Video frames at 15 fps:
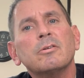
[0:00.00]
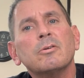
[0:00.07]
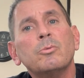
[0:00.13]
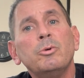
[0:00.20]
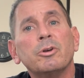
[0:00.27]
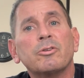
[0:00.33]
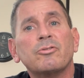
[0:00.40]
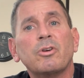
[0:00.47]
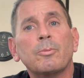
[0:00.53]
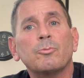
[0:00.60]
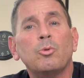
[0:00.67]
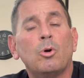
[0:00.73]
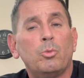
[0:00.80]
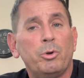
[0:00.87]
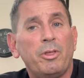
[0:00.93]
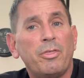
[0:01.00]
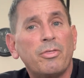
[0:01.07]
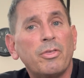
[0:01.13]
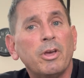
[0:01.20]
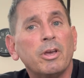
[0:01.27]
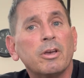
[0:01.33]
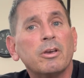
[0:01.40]
We accept what we
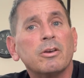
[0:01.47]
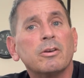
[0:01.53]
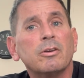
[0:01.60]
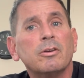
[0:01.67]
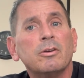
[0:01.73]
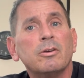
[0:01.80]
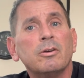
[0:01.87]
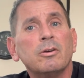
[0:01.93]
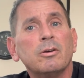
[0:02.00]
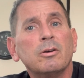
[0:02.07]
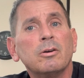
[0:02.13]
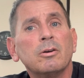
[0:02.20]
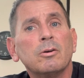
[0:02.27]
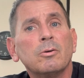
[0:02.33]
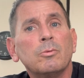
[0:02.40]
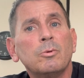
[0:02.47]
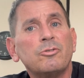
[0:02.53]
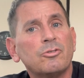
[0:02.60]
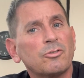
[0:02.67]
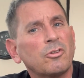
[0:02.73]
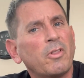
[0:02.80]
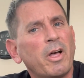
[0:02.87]
think, which
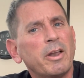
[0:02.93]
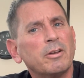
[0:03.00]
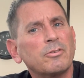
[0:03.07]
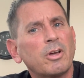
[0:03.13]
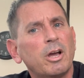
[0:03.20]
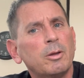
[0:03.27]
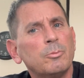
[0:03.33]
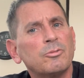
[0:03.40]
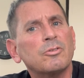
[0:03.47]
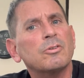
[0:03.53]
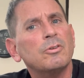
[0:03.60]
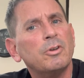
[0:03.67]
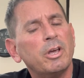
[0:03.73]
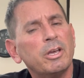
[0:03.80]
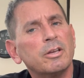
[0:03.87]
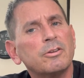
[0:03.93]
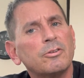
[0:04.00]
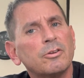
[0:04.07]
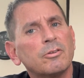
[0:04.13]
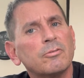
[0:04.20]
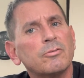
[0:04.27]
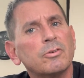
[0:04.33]
is a lot of times
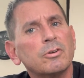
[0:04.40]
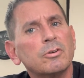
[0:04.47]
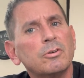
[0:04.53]
negative.